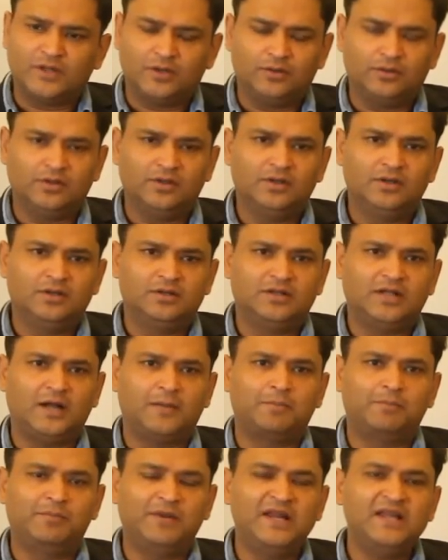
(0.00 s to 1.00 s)
Now,
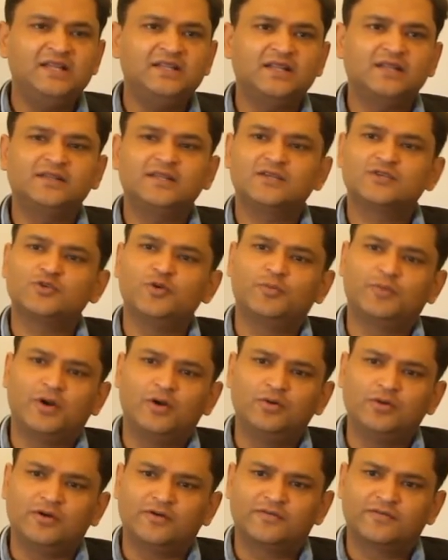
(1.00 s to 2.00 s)
that plane that they are so
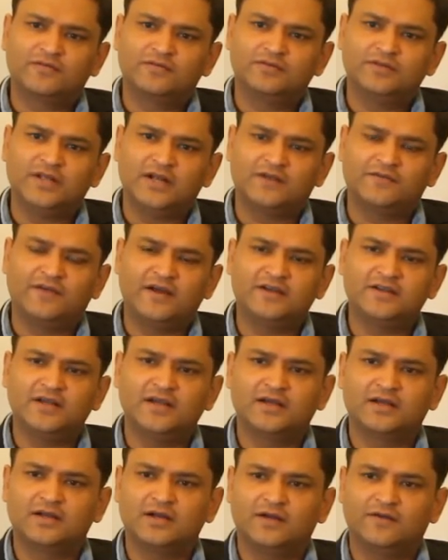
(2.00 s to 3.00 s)
proud of, that fighter
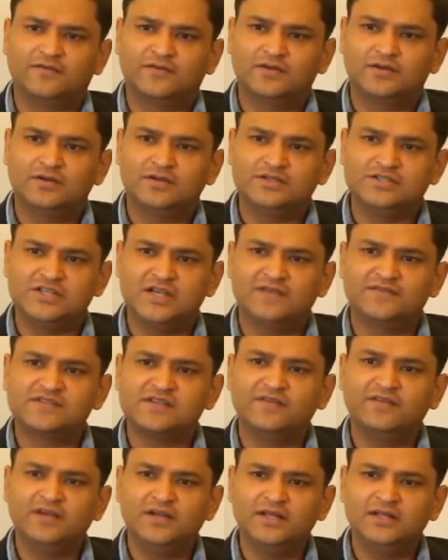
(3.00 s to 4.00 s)
aircraft,
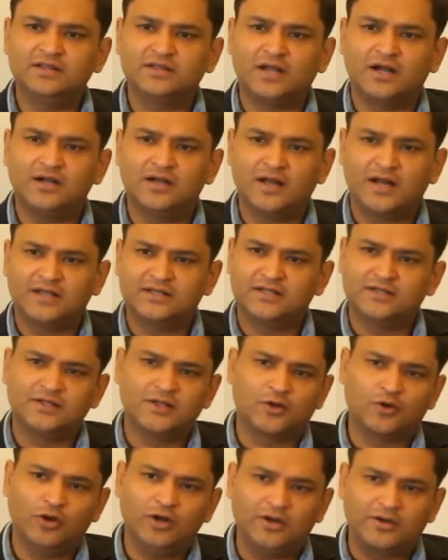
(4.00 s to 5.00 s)
JF-17 Thunder, I think
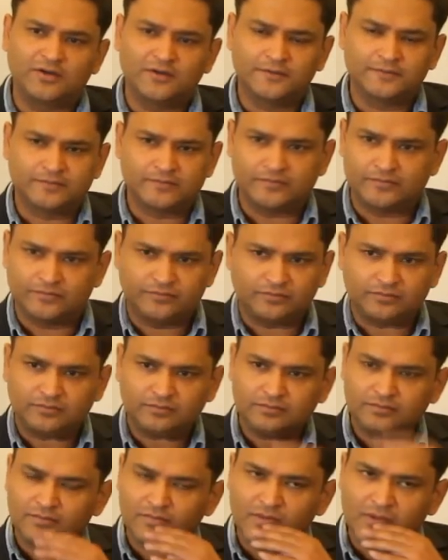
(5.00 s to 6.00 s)
they call it,
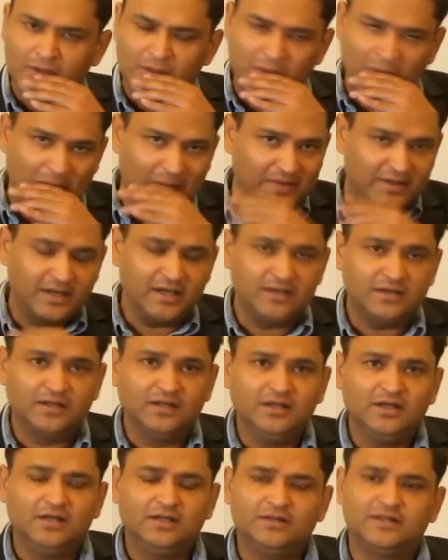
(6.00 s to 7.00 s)
right?
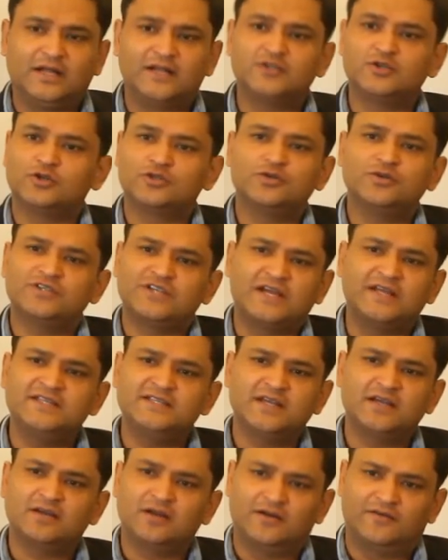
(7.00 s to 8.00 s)
That is also a
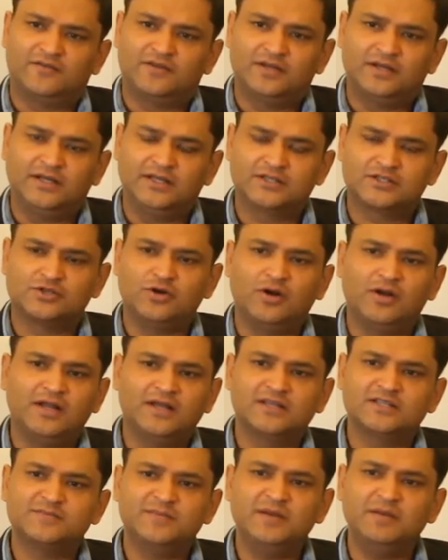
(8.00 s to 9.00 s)
Chinese aircraft. It's not
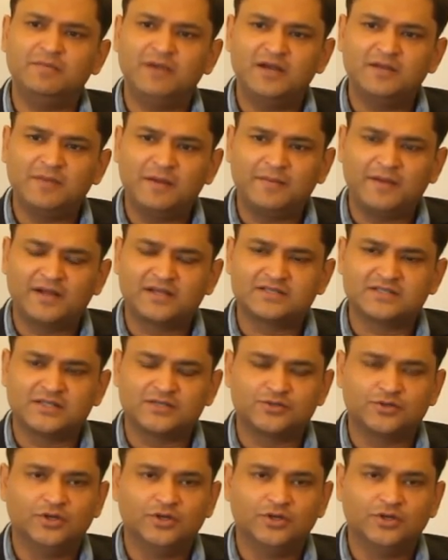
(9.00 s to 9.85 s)
like it's being made by Pakistan.